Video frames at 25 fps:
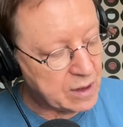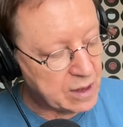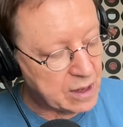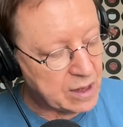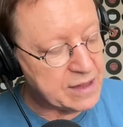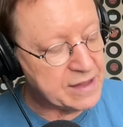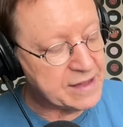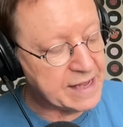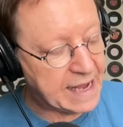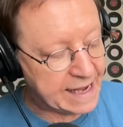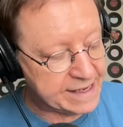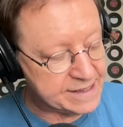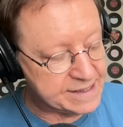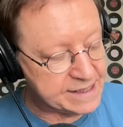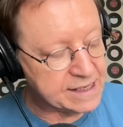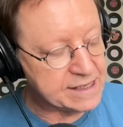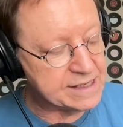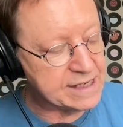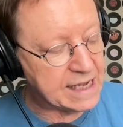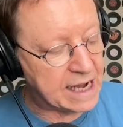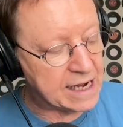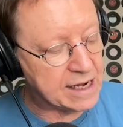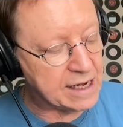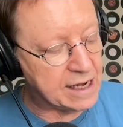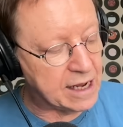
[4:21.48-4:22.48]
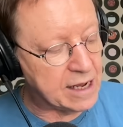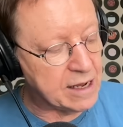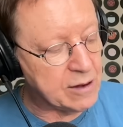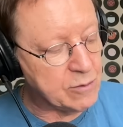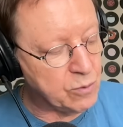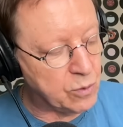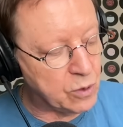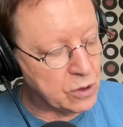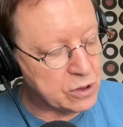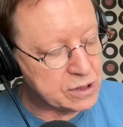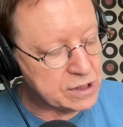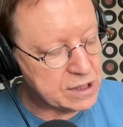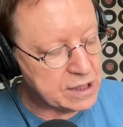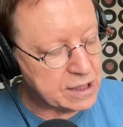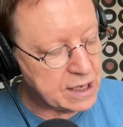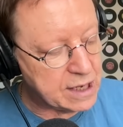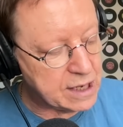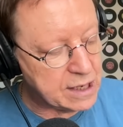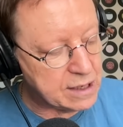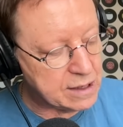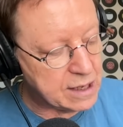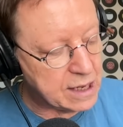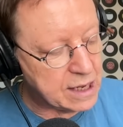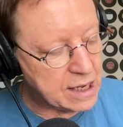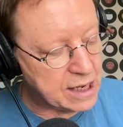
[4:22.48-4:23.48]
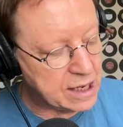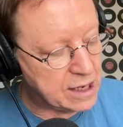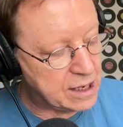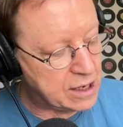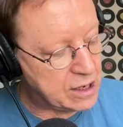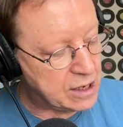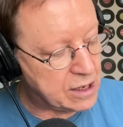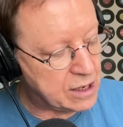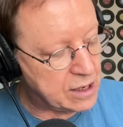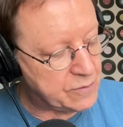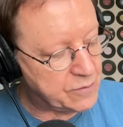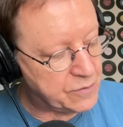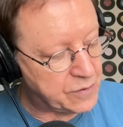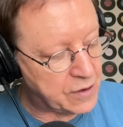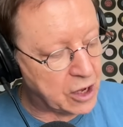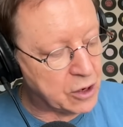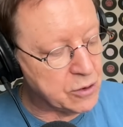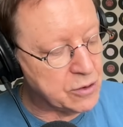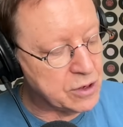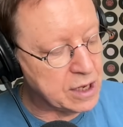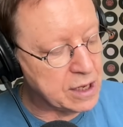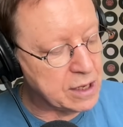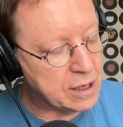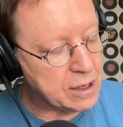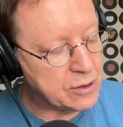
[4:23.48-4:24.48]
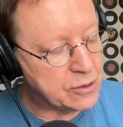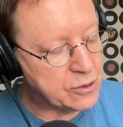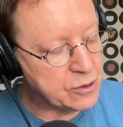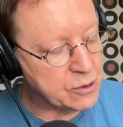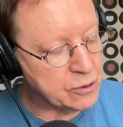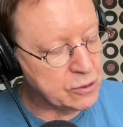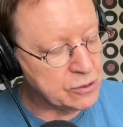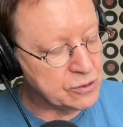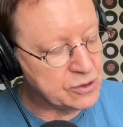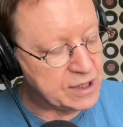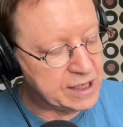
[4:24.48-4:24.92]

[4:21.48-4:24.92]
That's exactly what Fiona thought.